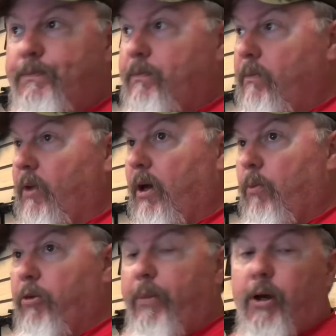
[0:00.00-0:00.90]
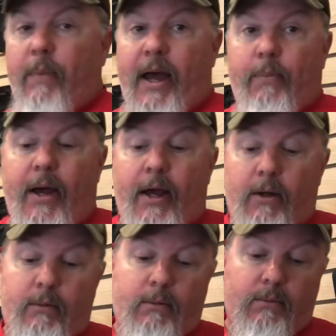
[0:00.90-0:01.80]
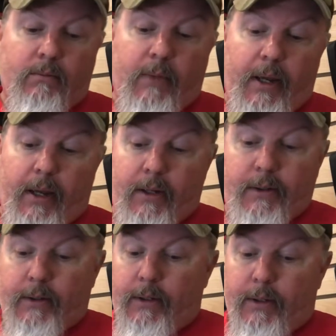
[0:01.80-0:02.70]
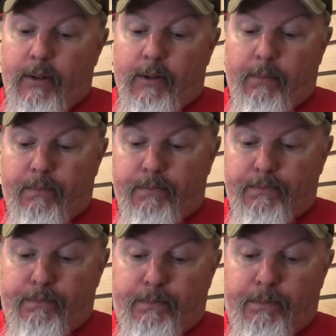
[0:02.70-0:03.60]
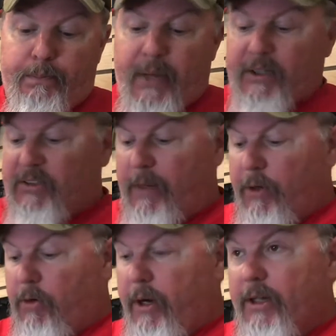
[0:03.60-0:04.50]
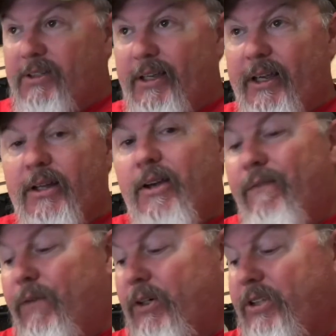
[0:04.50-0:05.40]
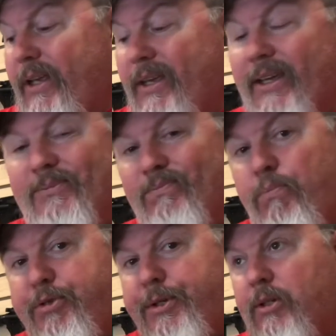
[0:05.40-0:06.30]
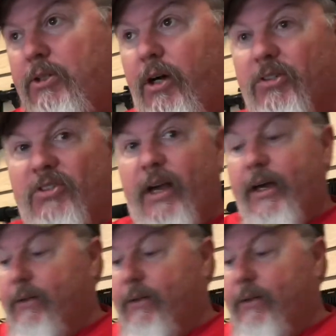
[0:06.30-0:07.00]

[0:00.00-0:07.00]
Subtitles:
with a better backpack and about the same ingredients. Again, first aid kit, toss that,